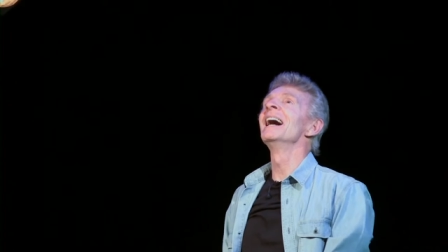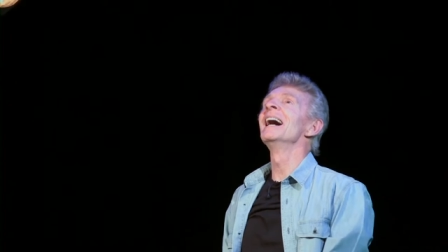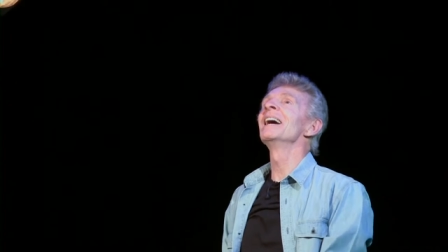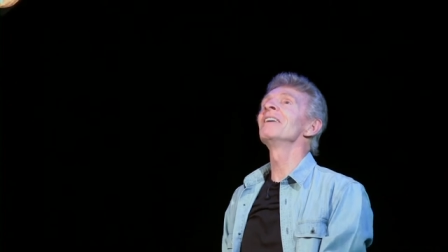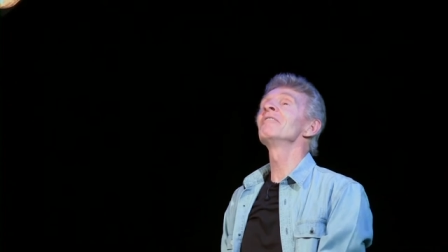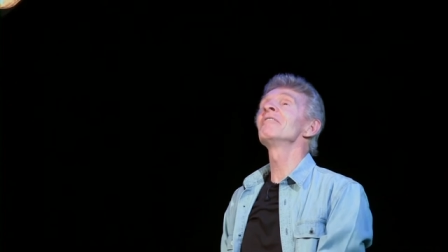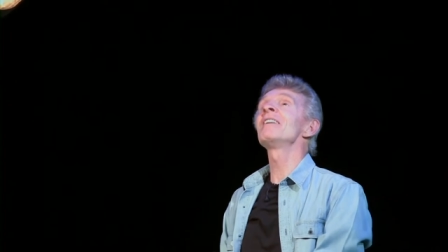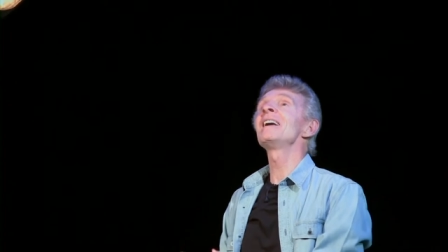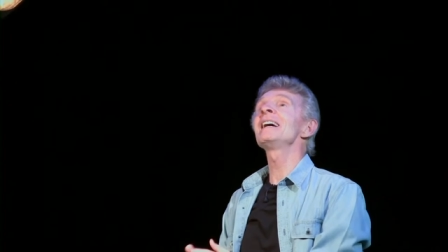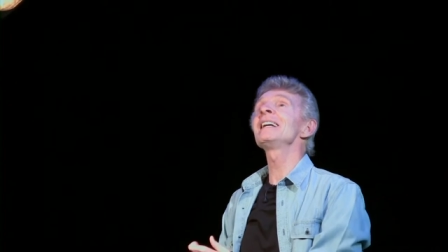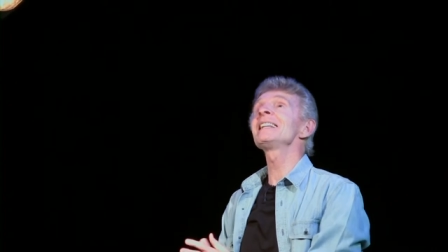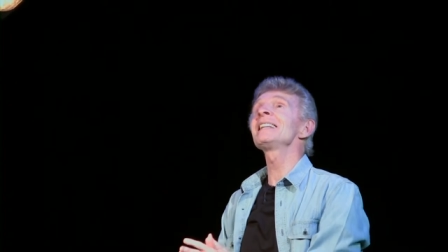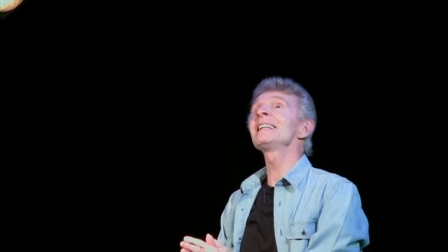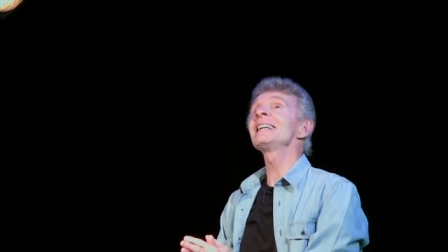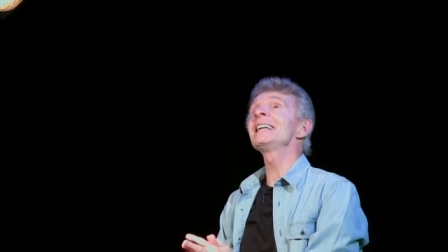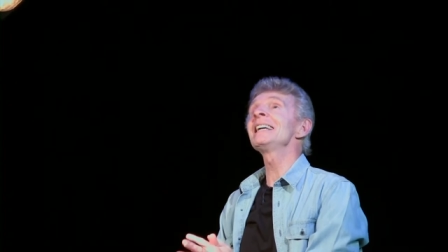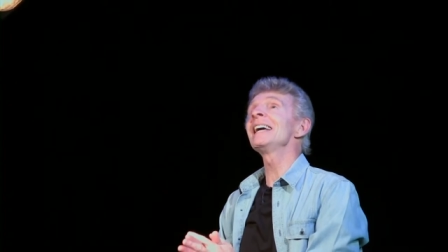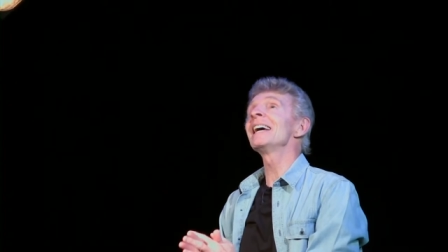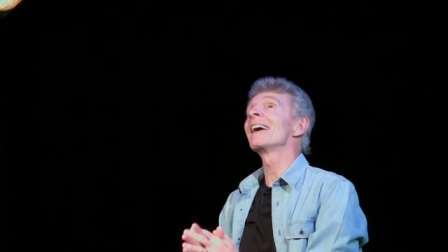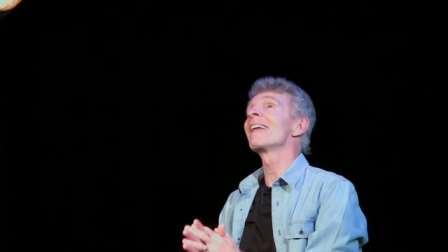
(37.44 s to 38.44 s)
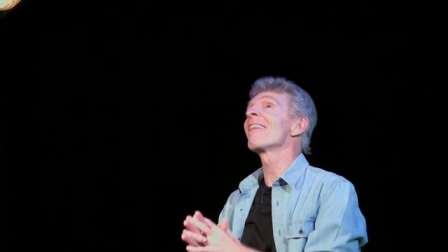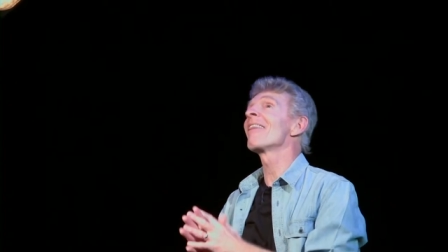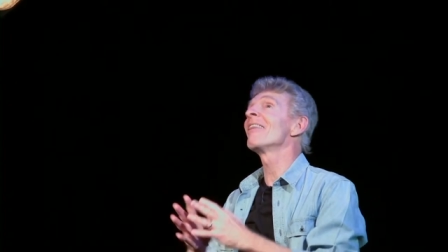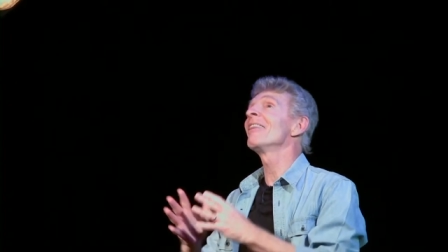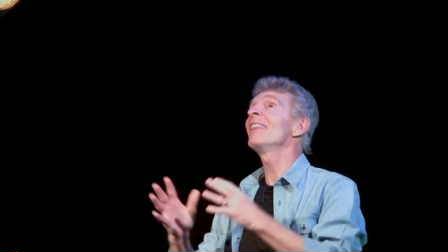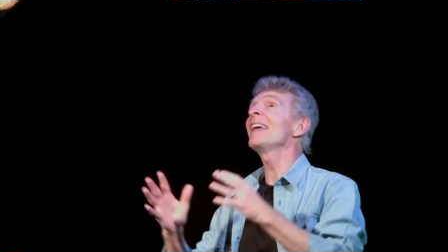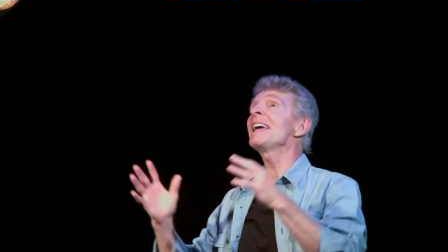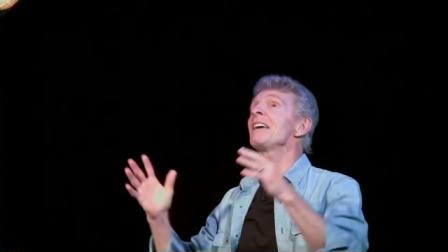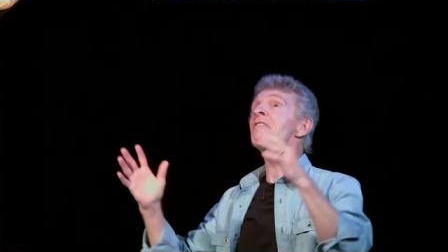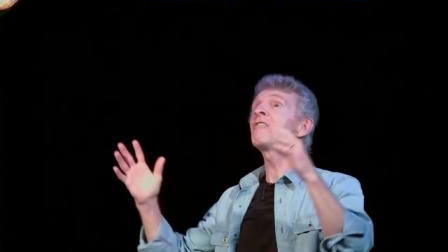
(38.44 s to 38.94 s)
And finally,
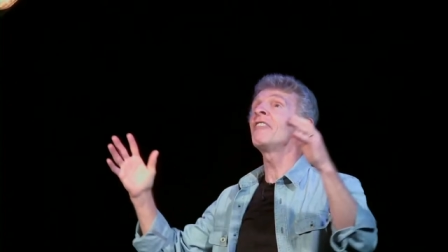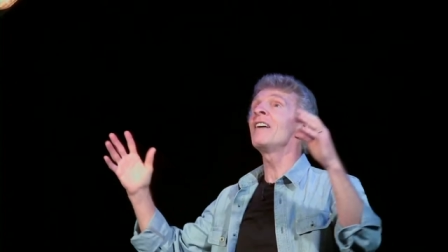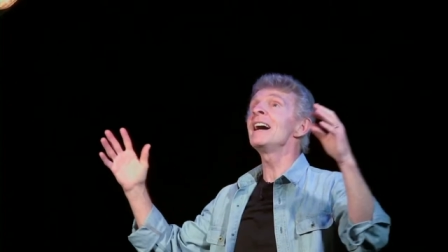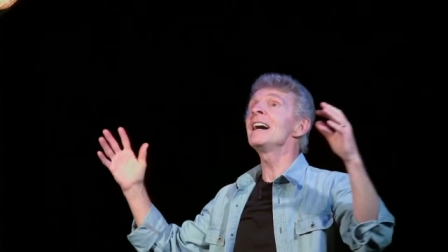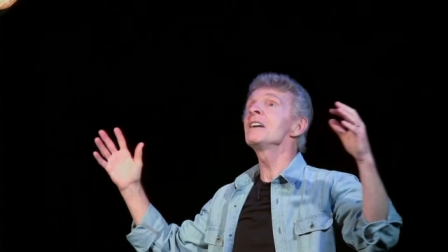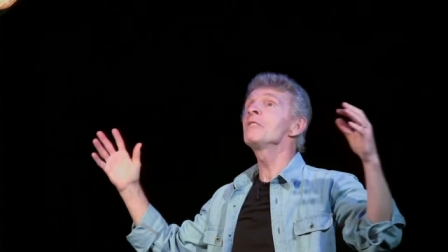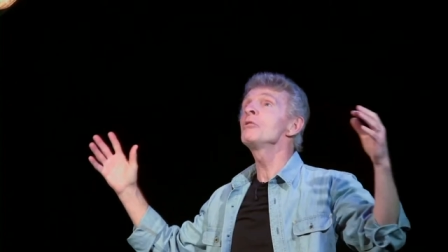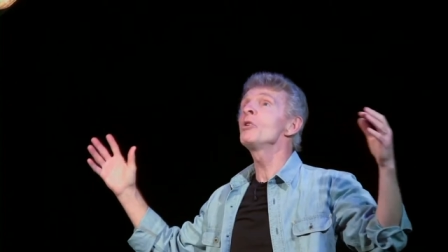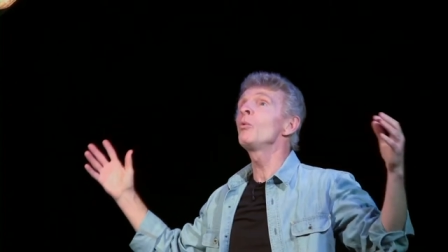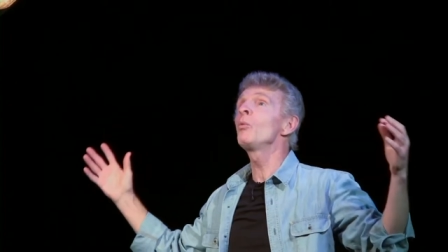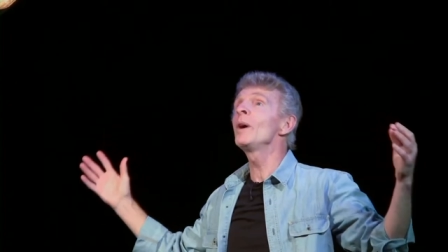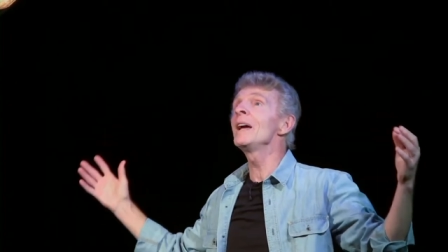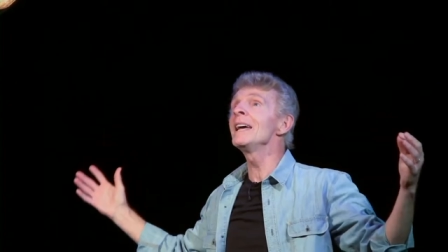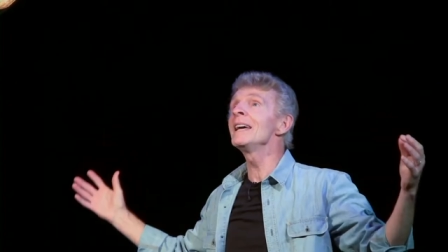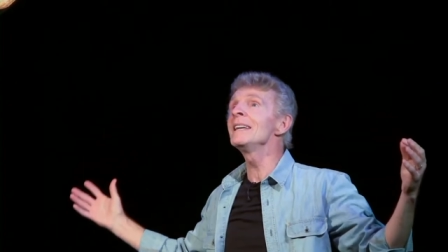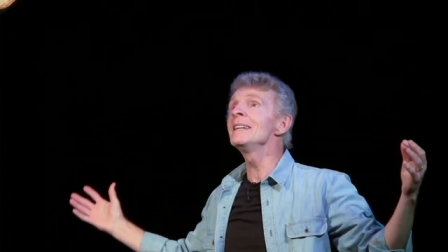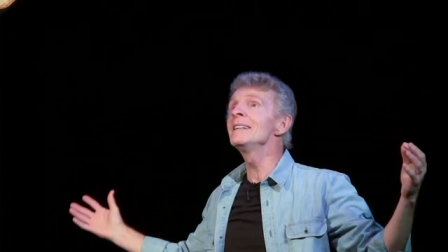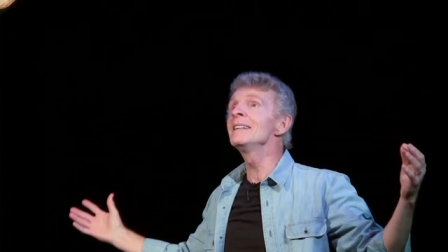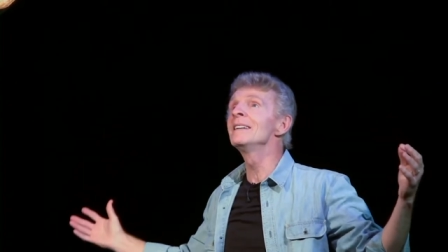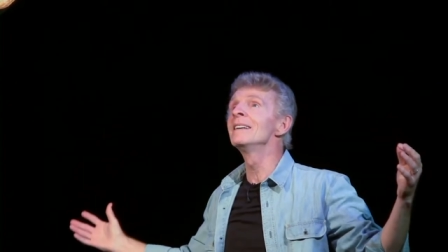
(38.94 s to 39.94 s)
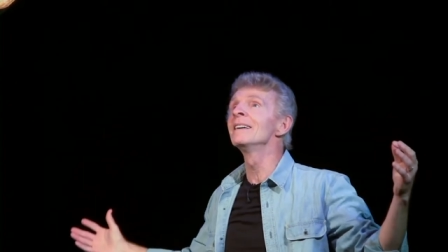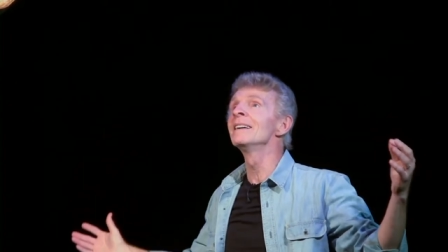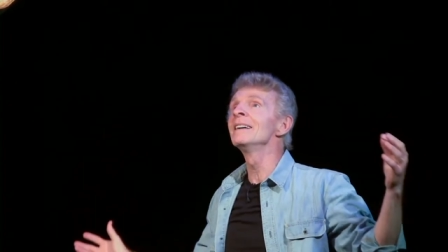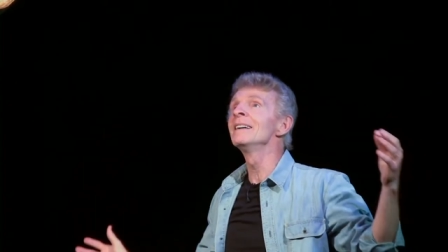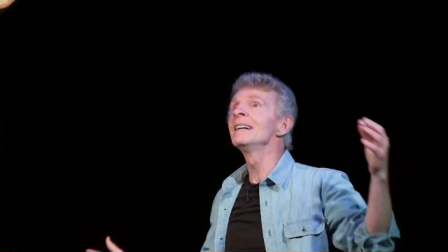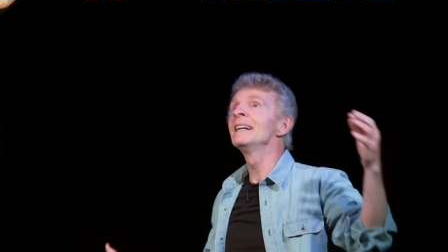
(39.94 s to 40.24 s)
they find the wind.